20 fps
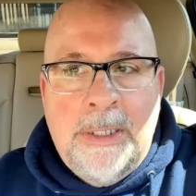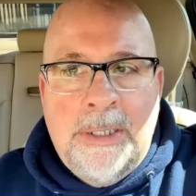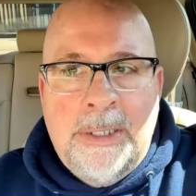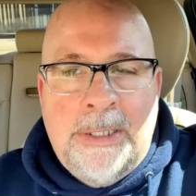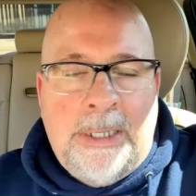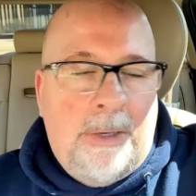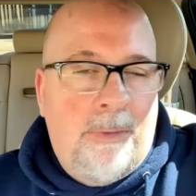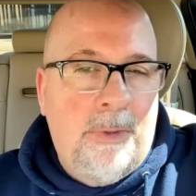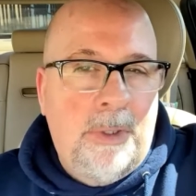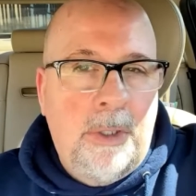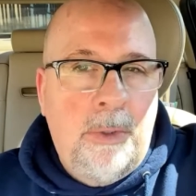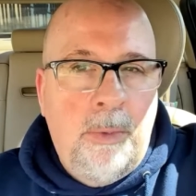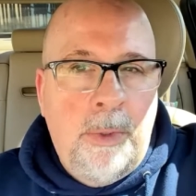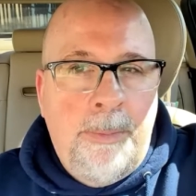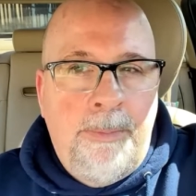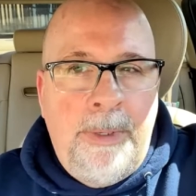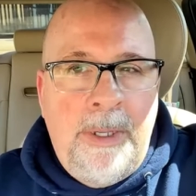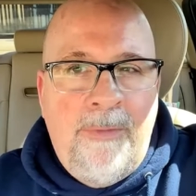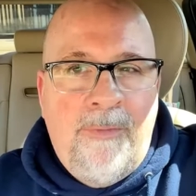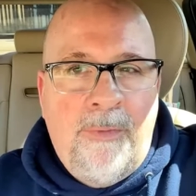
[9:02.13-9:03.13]
That really
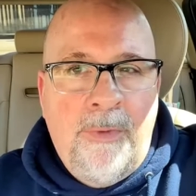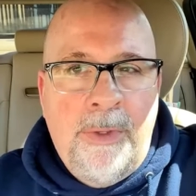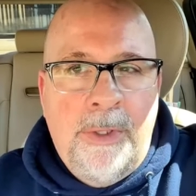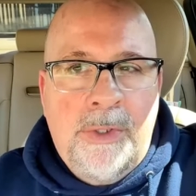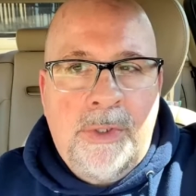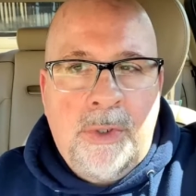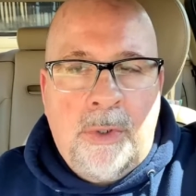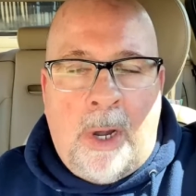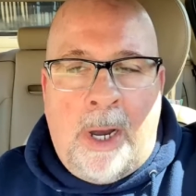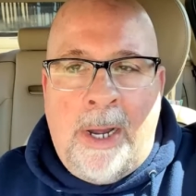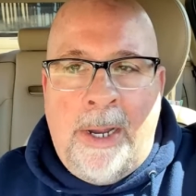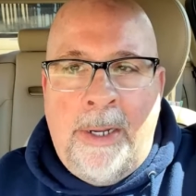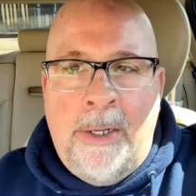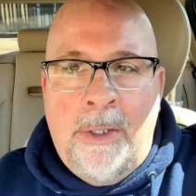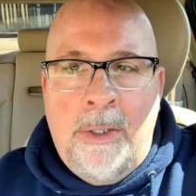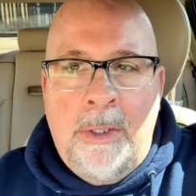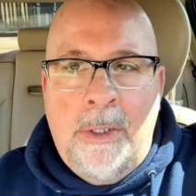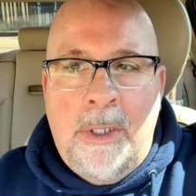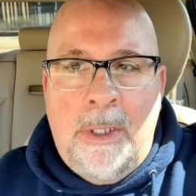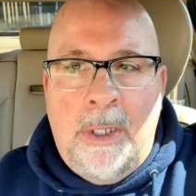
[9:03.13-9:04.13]
would be for the
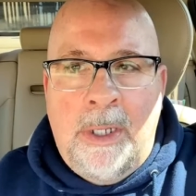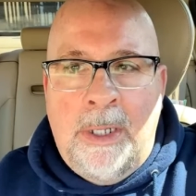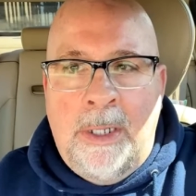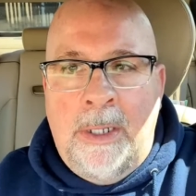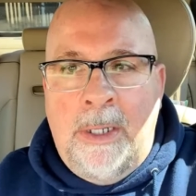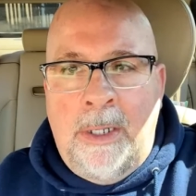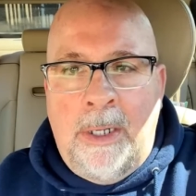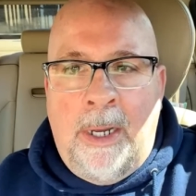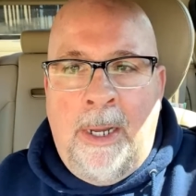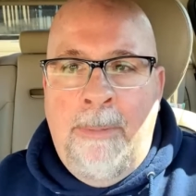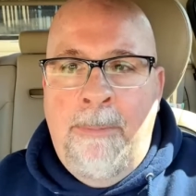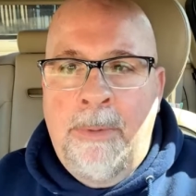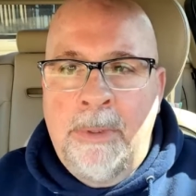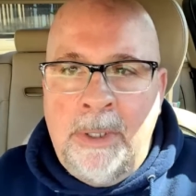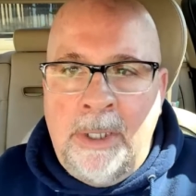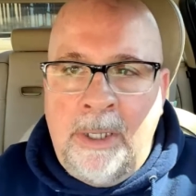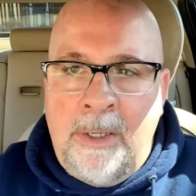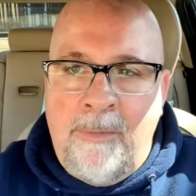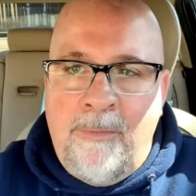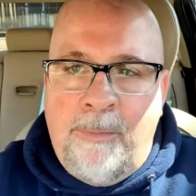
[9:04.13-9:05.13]
trial, I
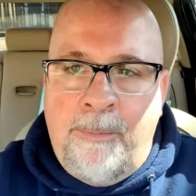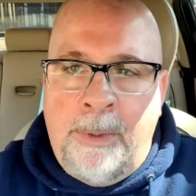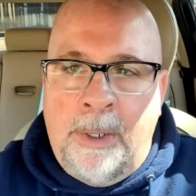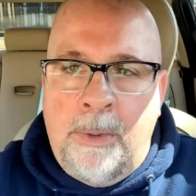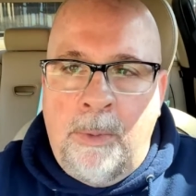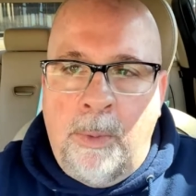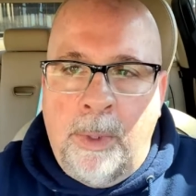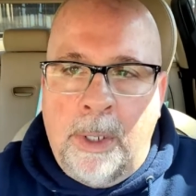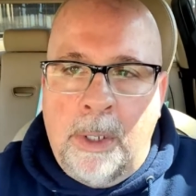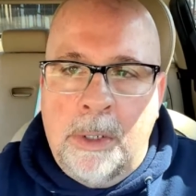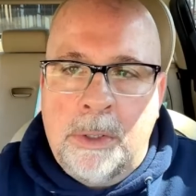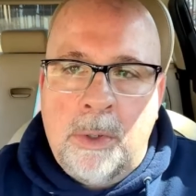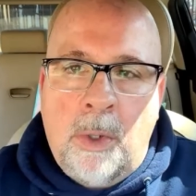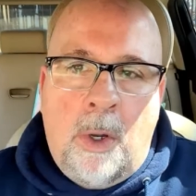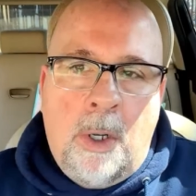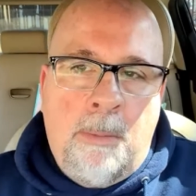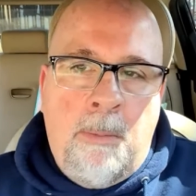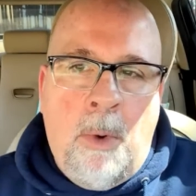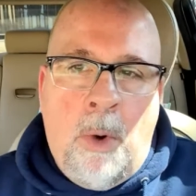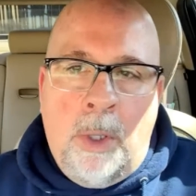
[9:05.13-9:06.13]
believe. But we're going to
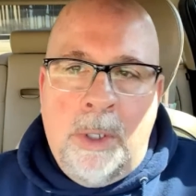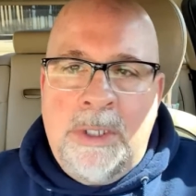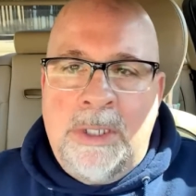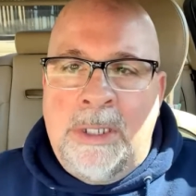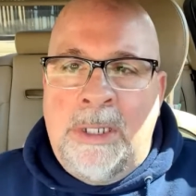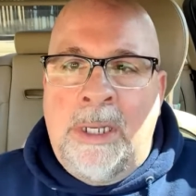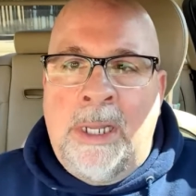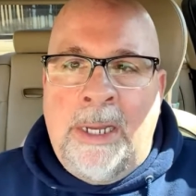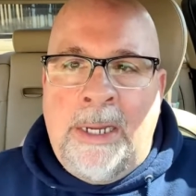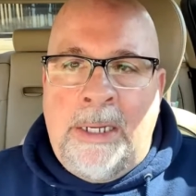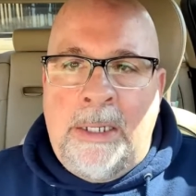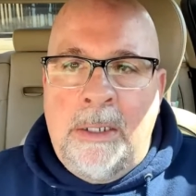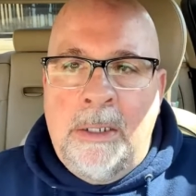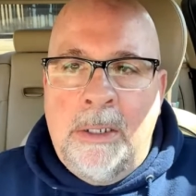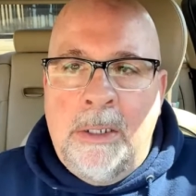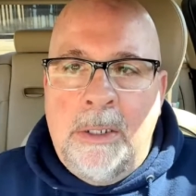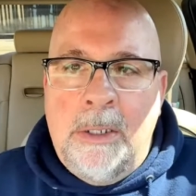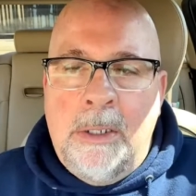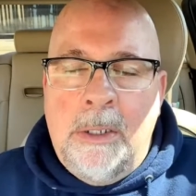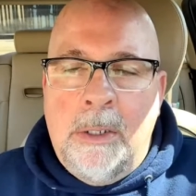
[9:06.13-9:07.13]
talk more tonight
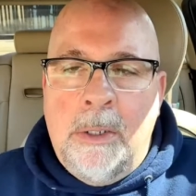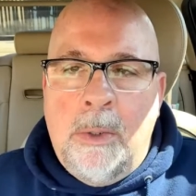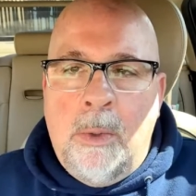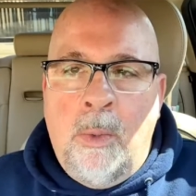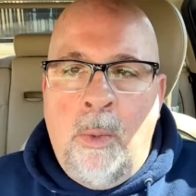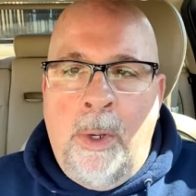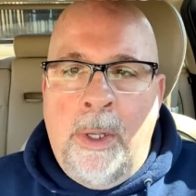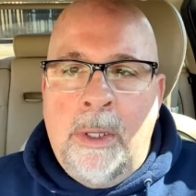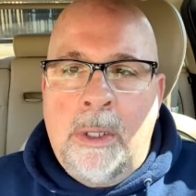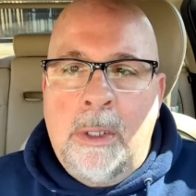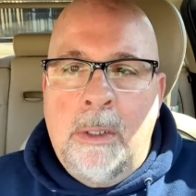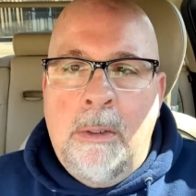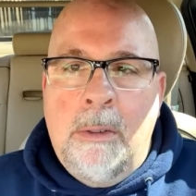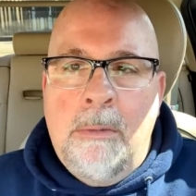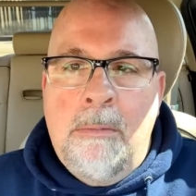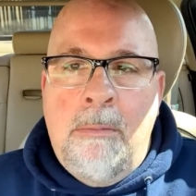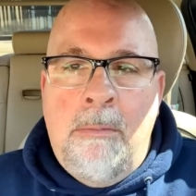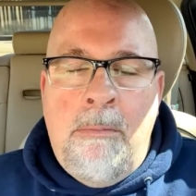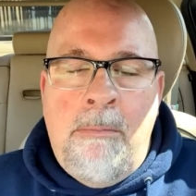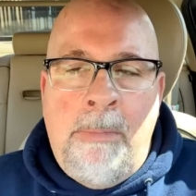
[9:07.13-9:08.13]
with
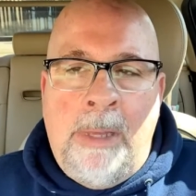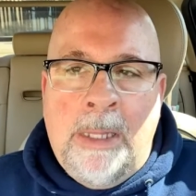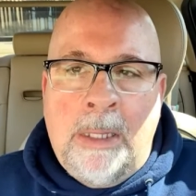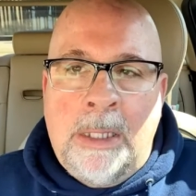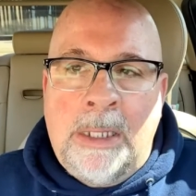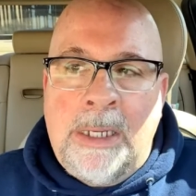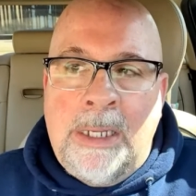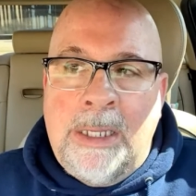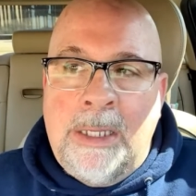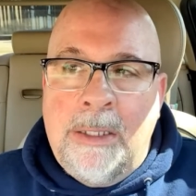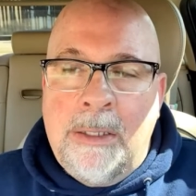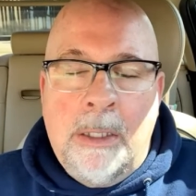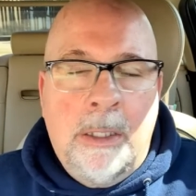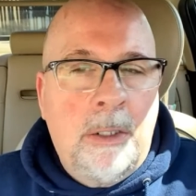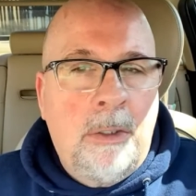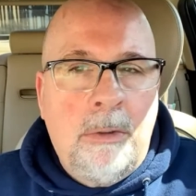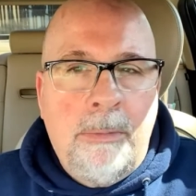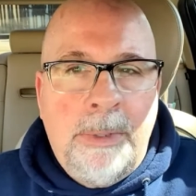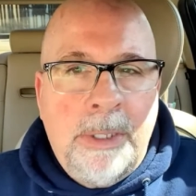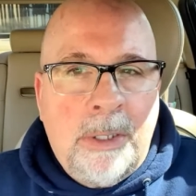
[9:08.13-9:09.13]
Melanie
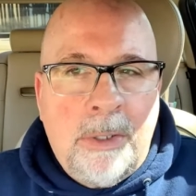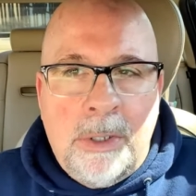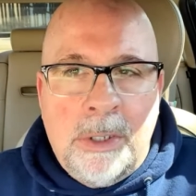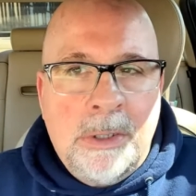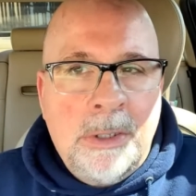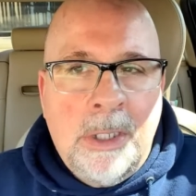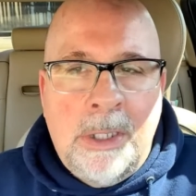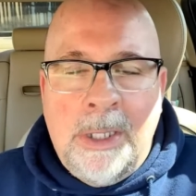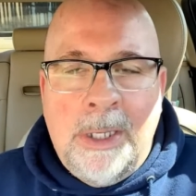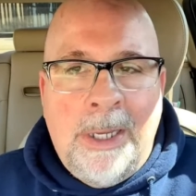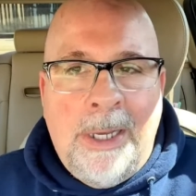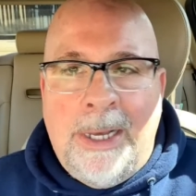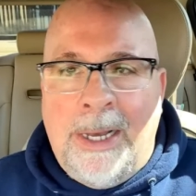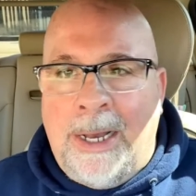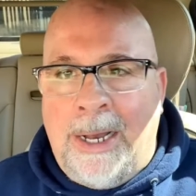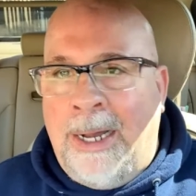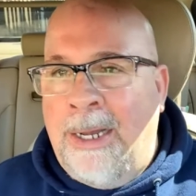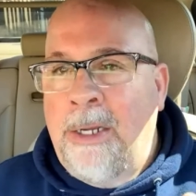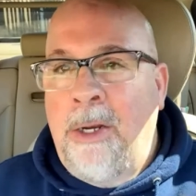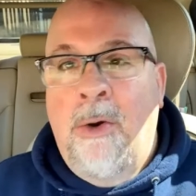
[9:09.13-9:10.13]
Little because
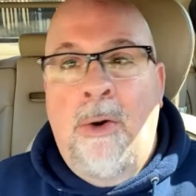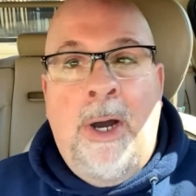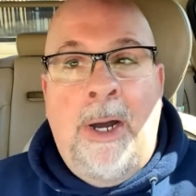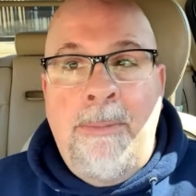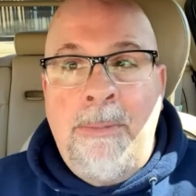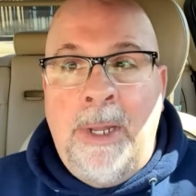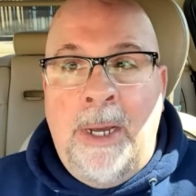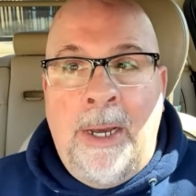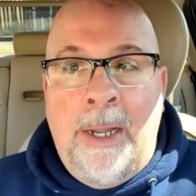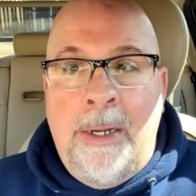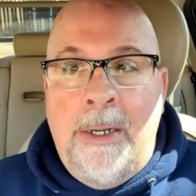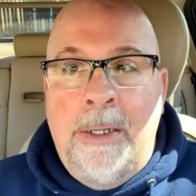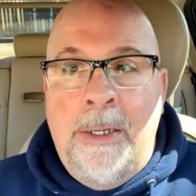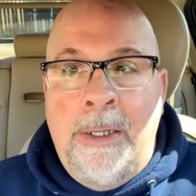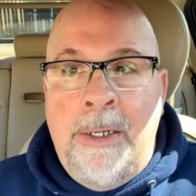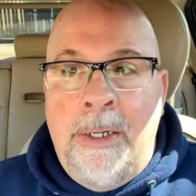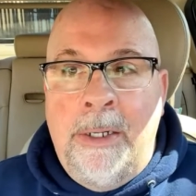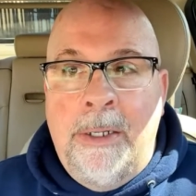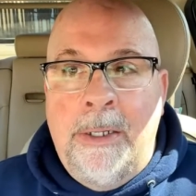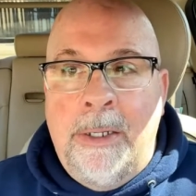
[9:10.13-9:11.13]
I know I'm not
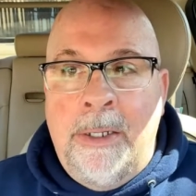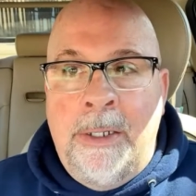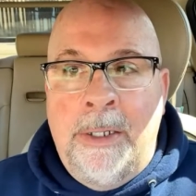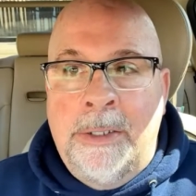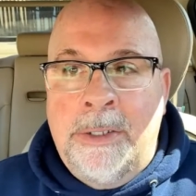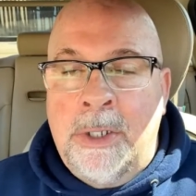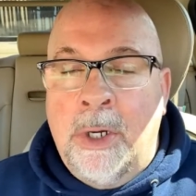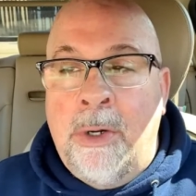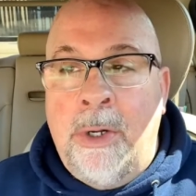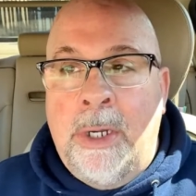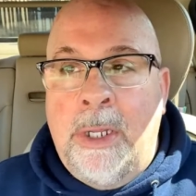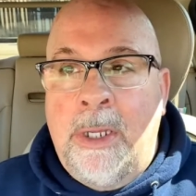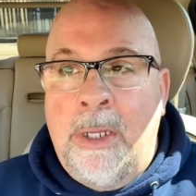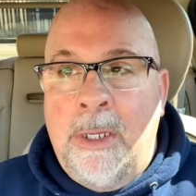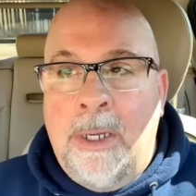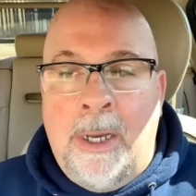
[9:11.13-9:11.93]
an attorney.